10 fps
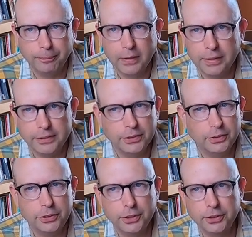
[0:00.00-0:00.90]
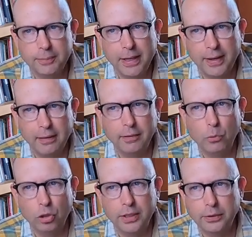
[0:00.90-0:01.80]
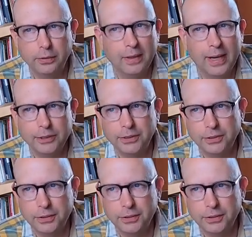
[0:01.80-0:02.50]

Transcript: This isn't just about having more interactions,